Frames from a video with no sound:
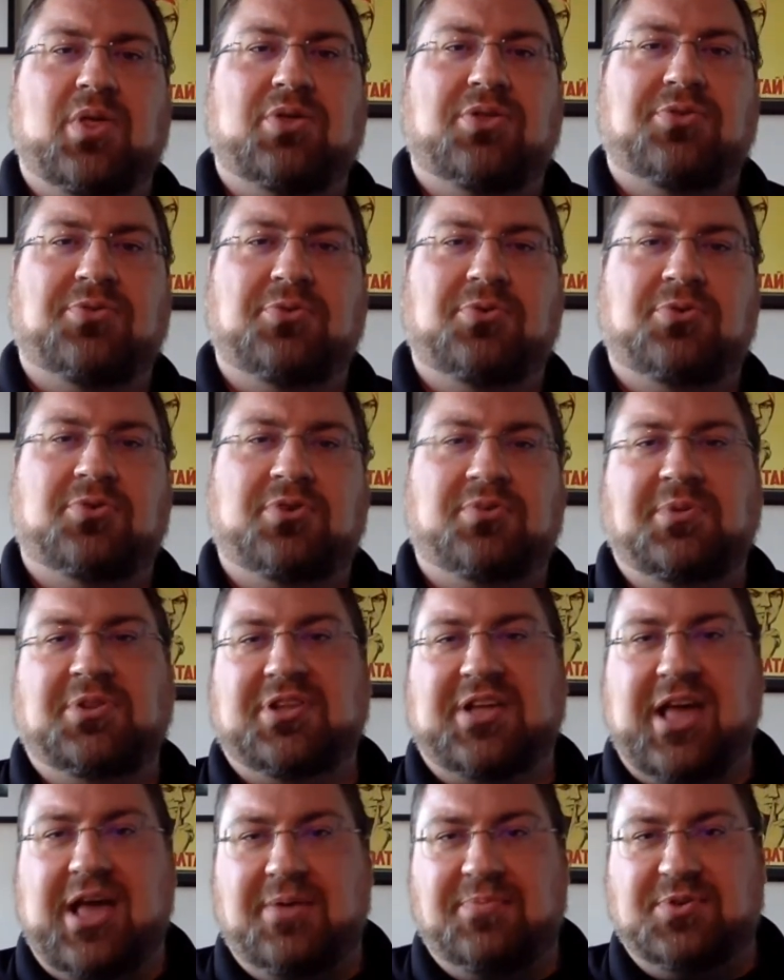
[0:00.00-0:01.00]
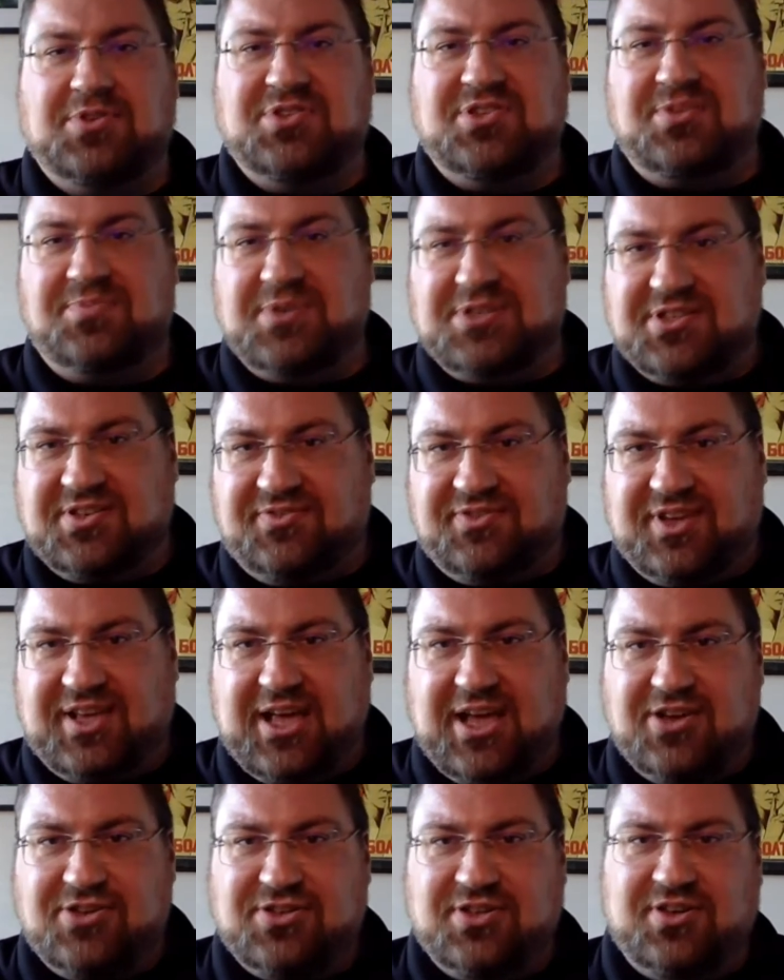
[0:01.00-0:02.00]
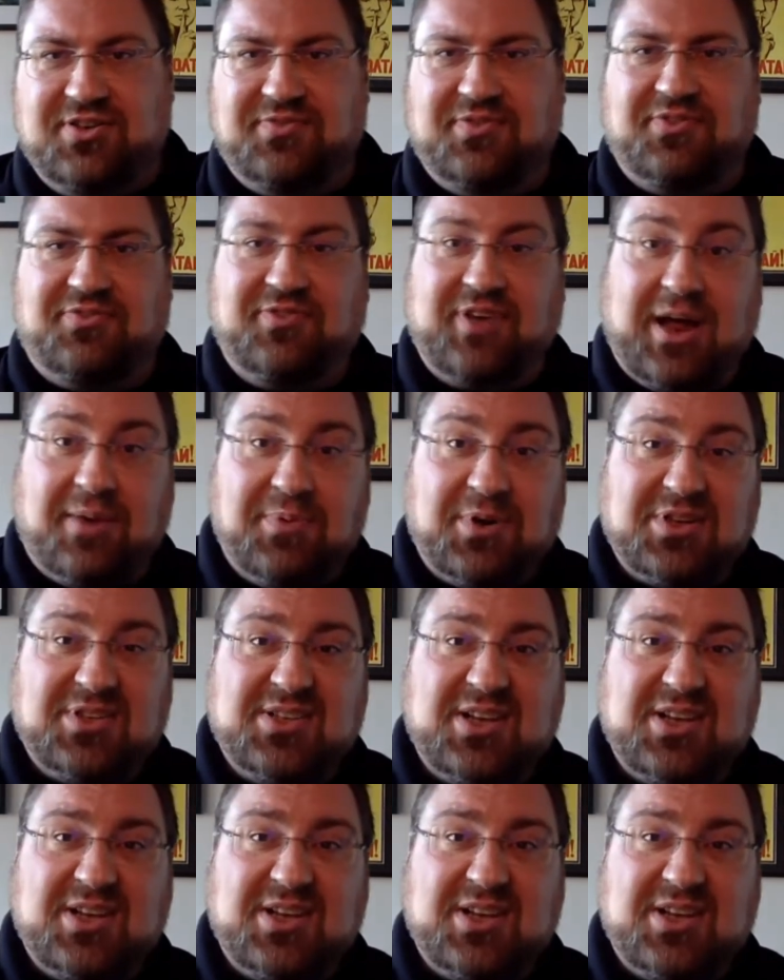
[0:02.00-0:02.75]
Through Camilla Campbell's demystification of the Fabric